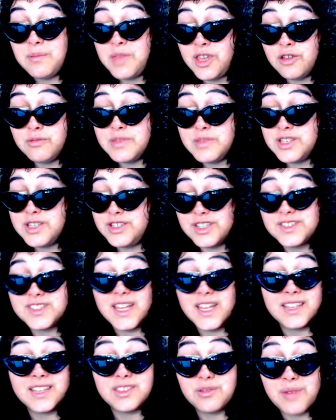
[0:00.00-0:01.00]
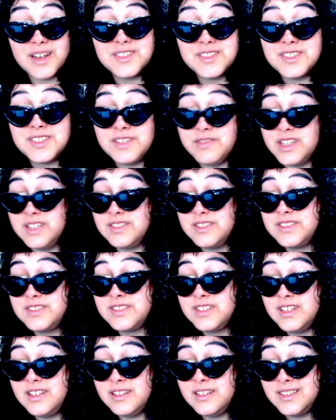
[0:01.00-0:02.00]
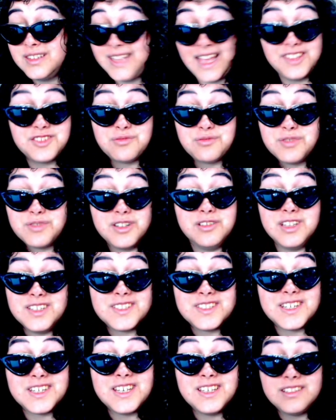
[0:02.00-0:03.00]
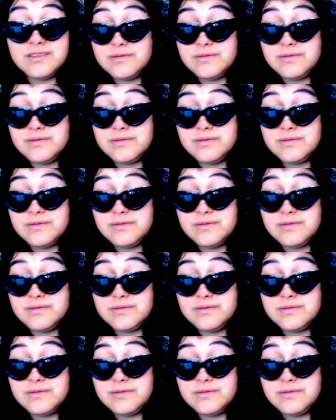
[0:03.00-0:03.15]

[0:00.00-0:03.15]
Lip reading: human just like the rest of us. That's real, isn't it?